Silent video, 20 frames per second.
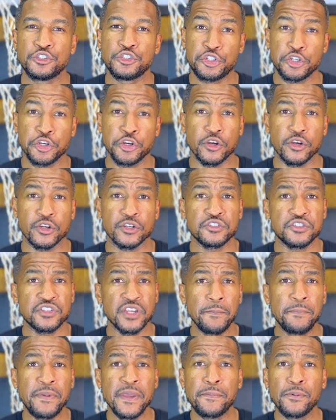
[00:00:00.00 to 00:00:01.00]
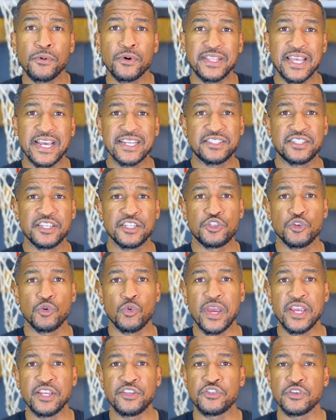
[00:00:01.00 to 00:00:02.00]
Sure, some people in that
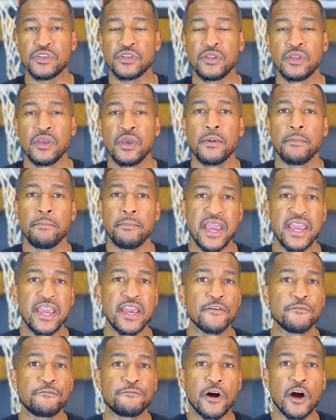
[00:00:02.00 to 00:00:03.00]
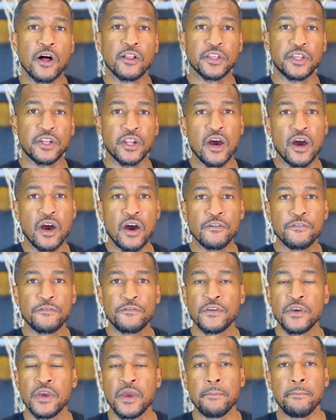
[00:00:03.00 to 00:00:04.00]
situation may have fallen off,
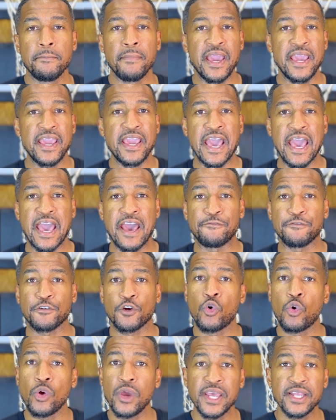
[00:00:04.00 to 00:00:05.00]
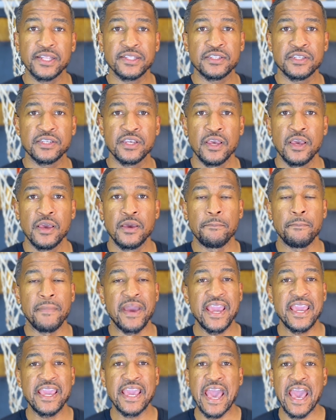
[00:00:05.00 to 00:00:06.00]
may have quit,
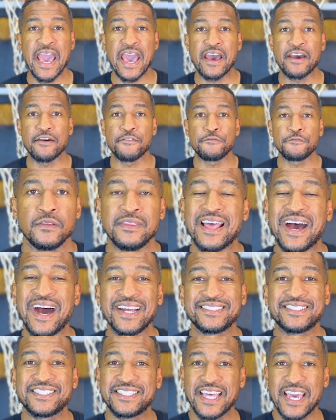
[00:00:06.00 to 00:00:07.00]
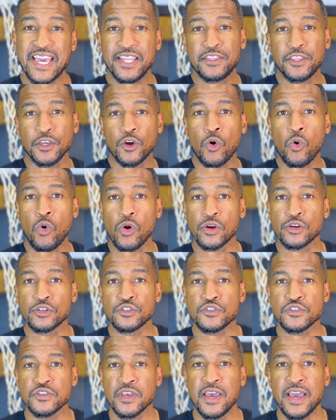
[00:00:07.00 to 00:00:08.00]
may have not stayed the course.
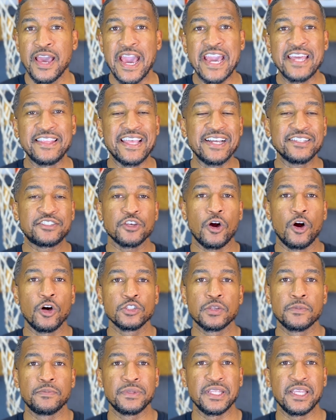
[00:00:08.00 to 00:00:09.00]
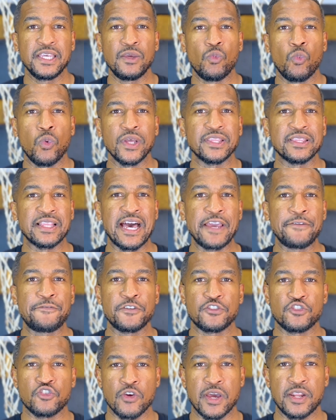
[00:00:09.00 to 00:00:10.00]
And that's ultimately what life
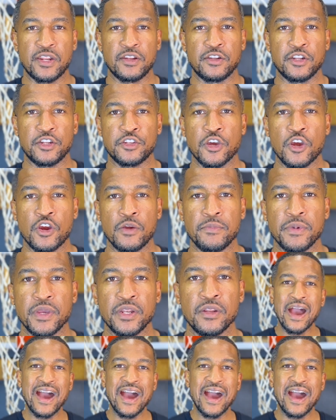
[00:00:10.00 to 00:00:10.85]
is trying to determine.